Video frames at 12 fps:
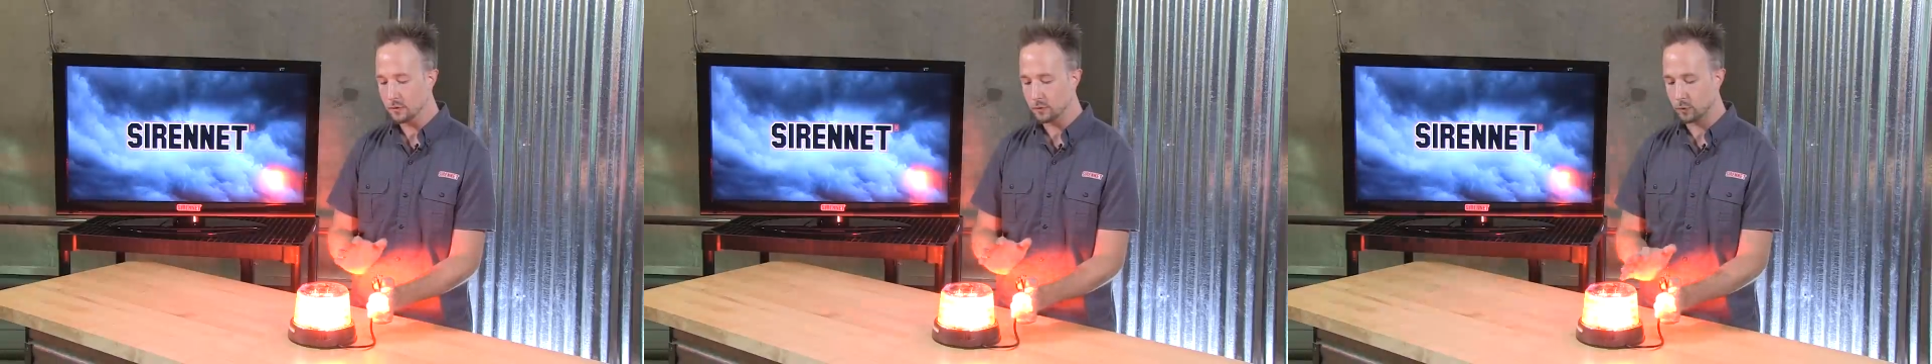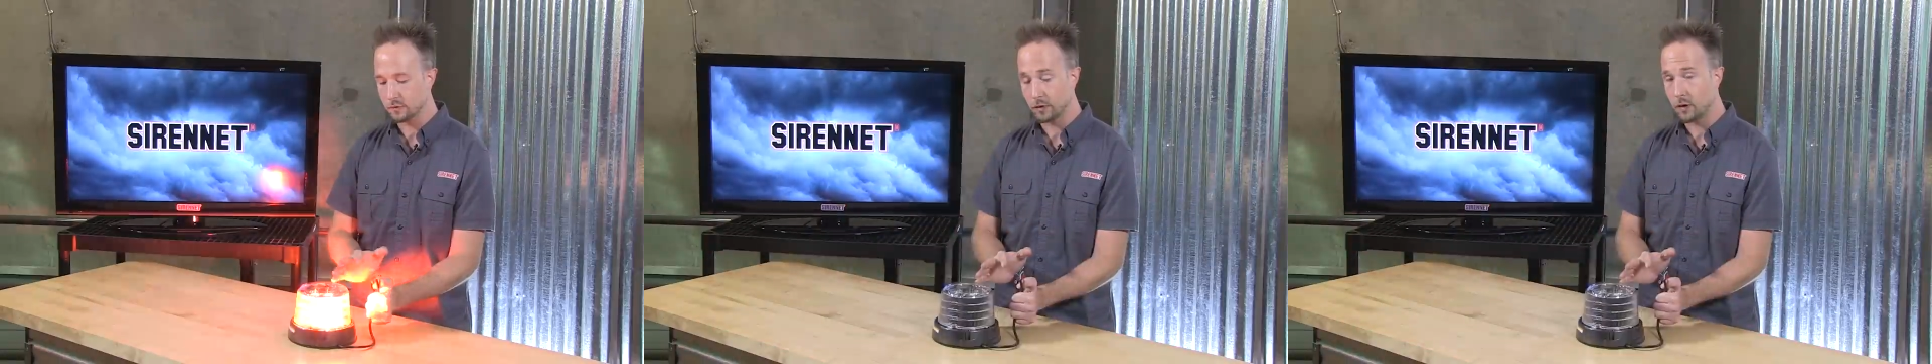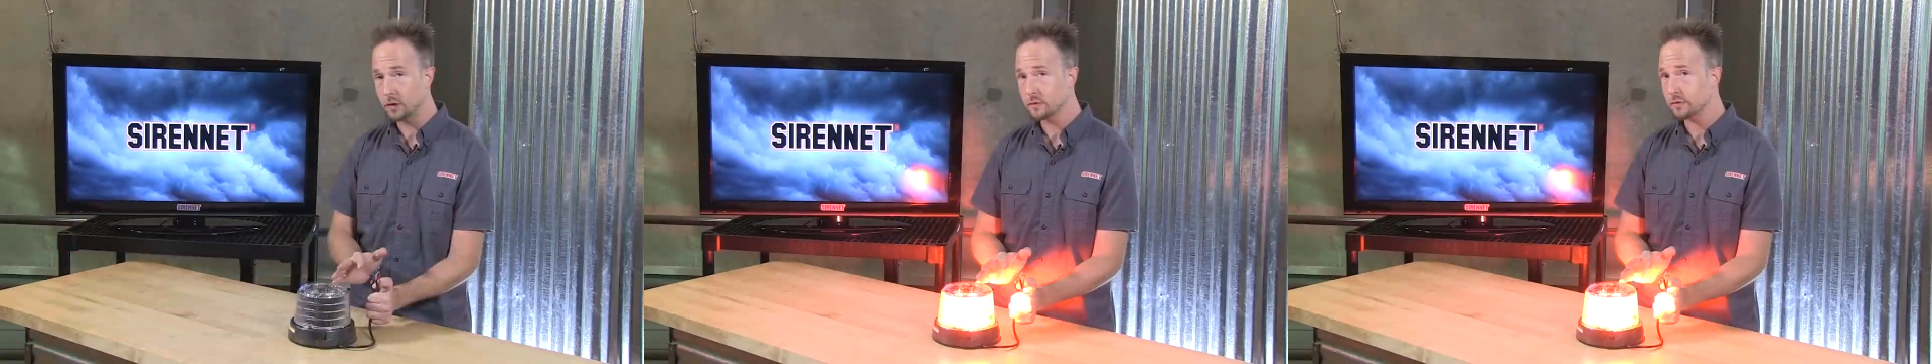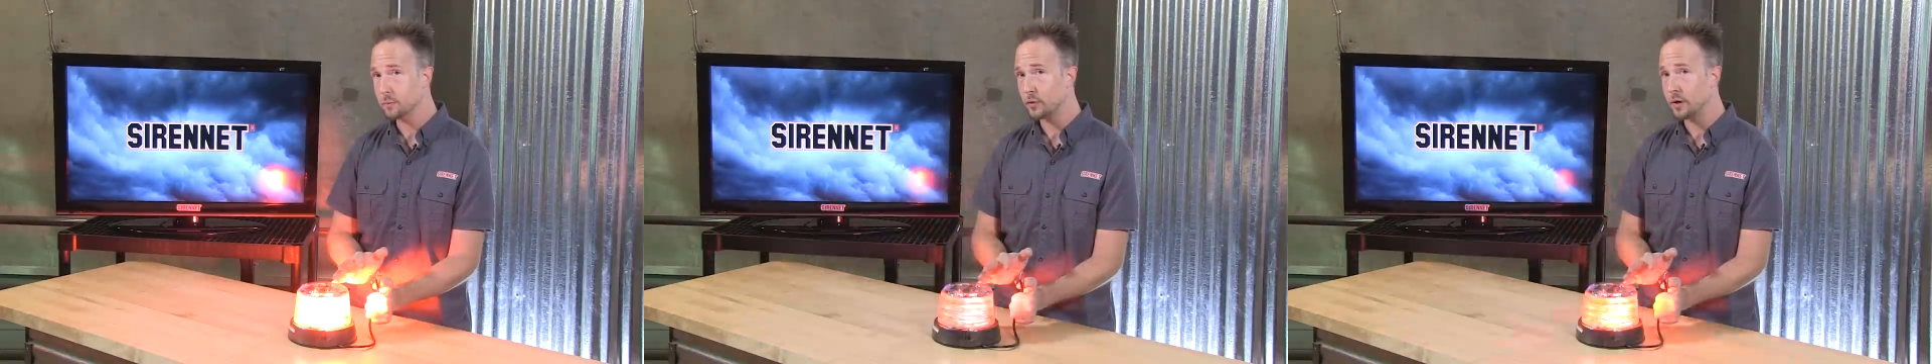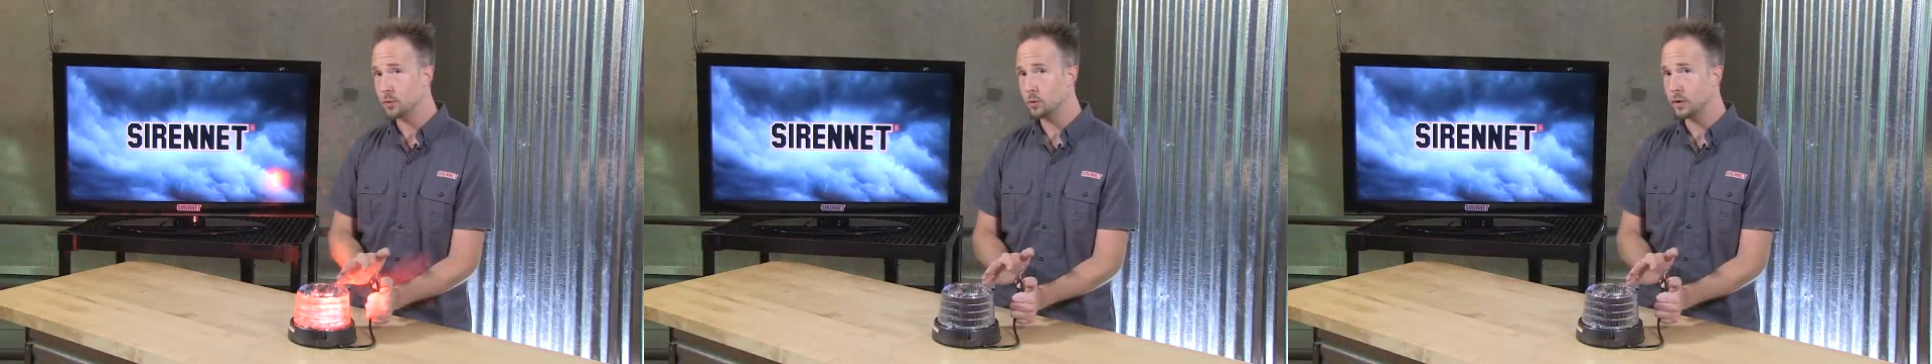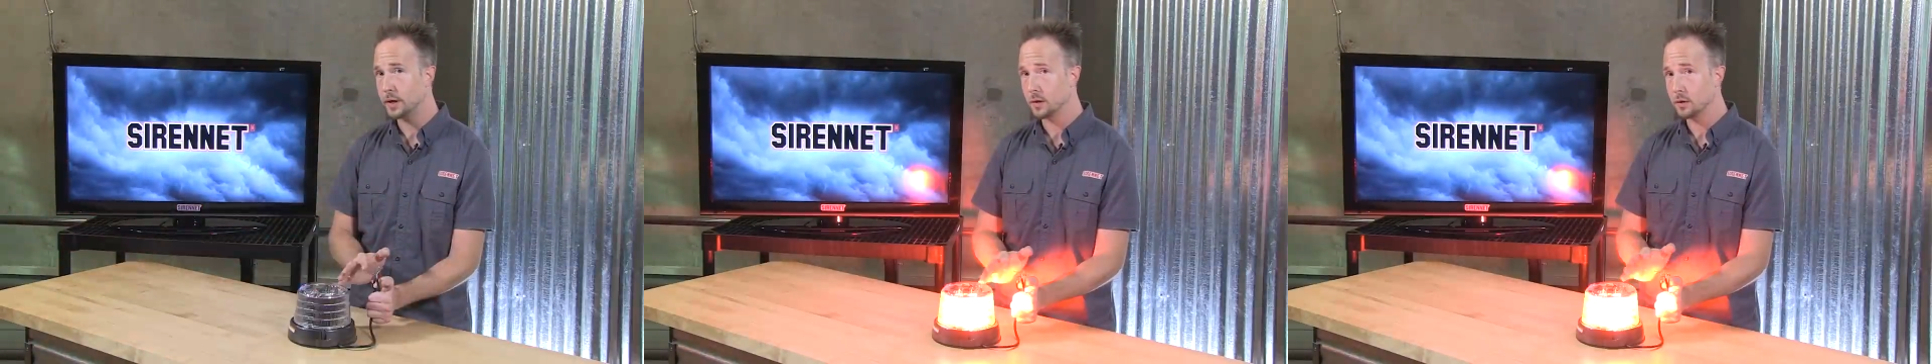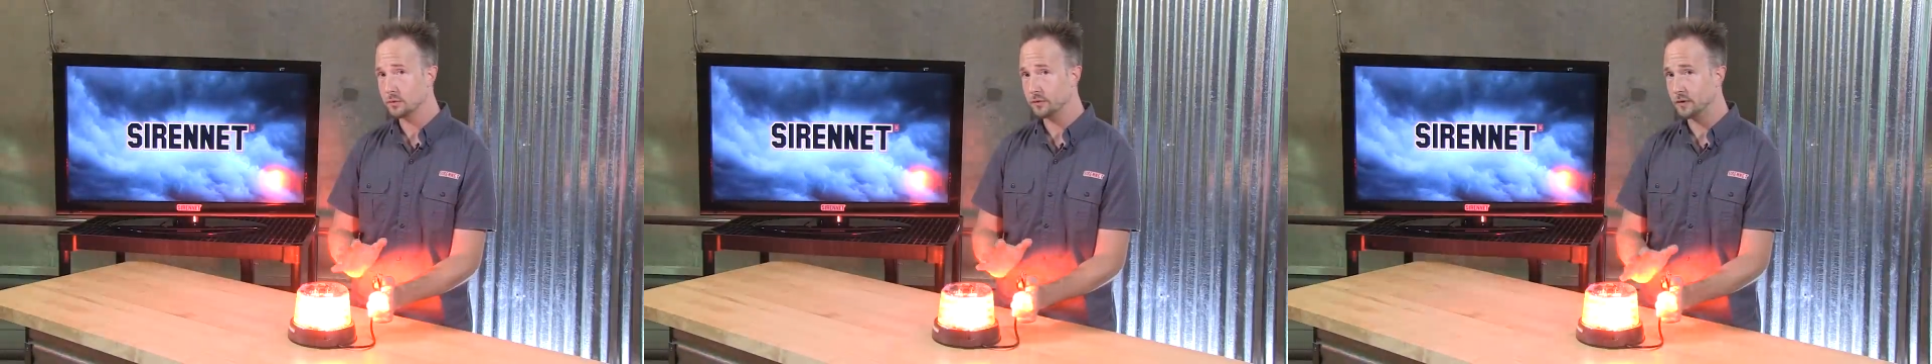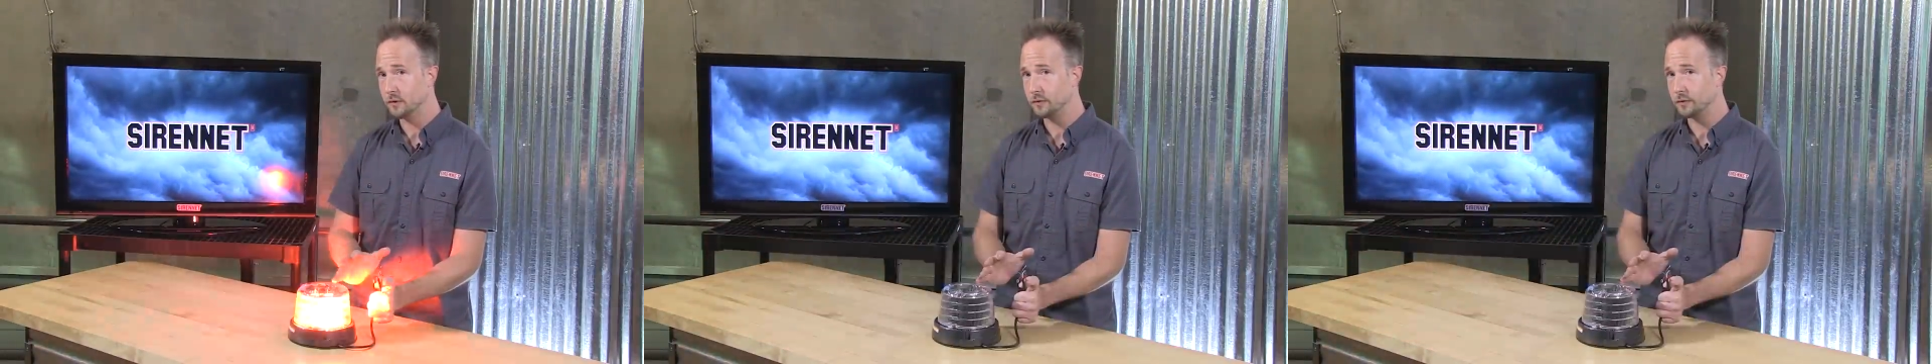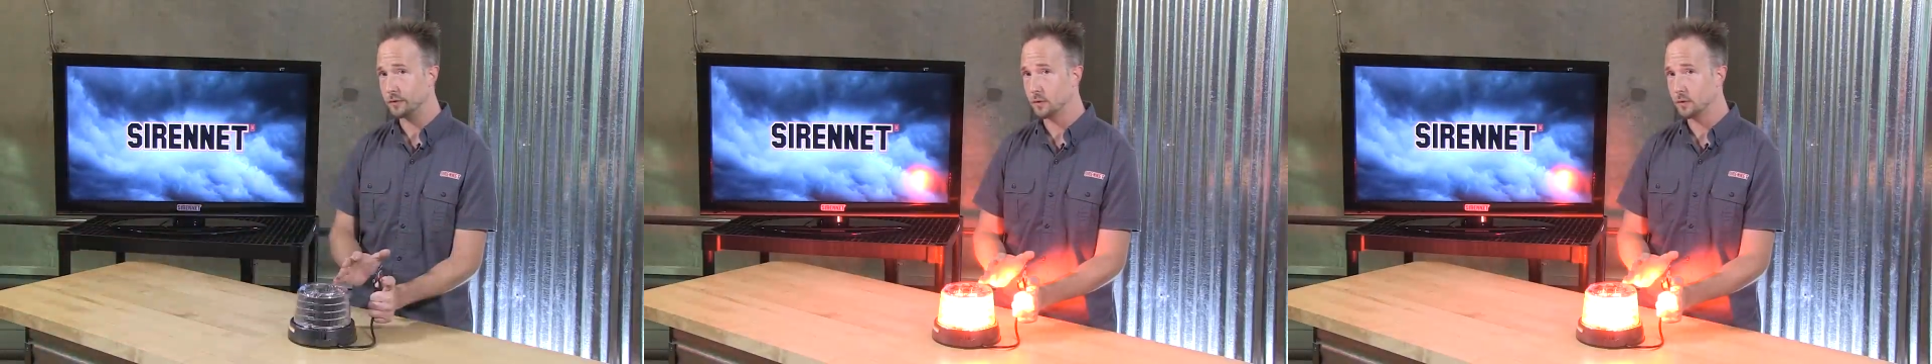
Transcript: So as long as the brown wire sees its